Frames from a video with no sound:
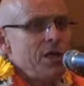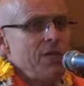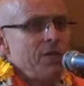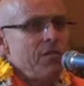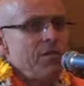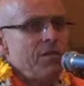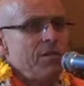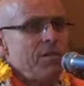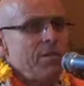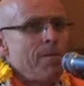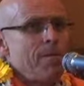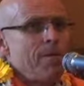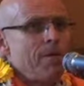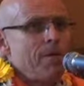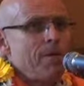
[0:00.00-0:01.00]
is
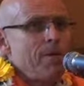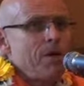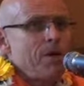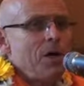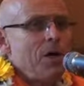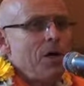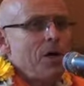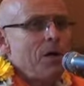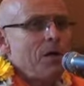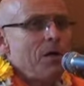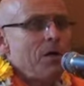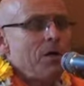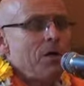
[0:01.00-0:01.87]
uh,